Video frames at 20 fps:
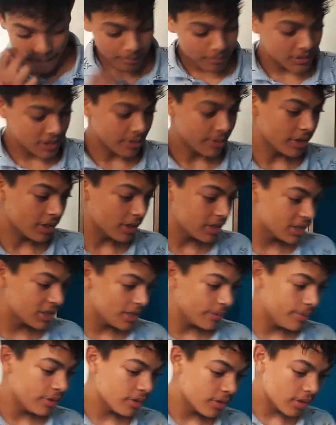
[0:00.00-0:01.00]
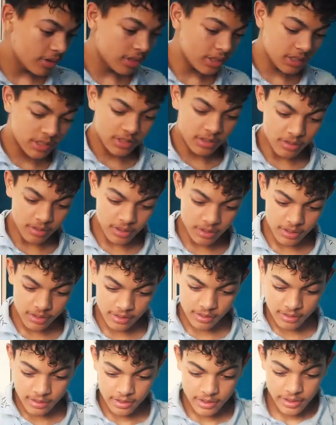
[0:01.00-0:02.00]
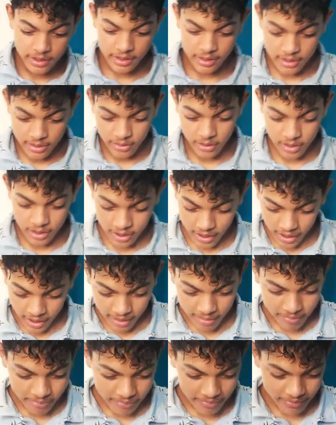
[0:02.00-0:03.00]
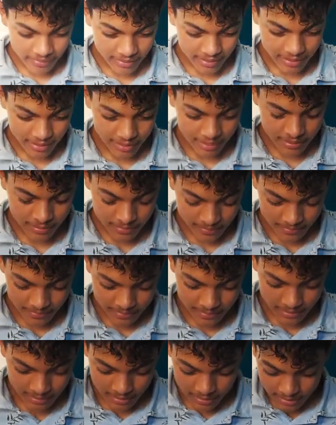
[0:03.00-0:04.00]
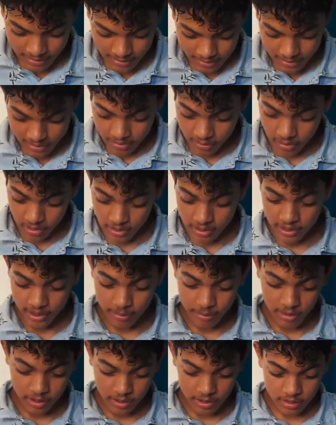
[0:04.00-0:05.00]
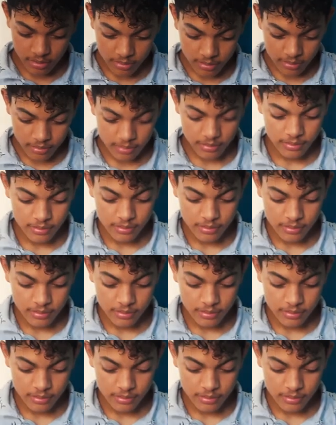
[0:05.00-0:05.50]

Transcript: So we got the CPU cooler installed, got the RAM, got the M.2.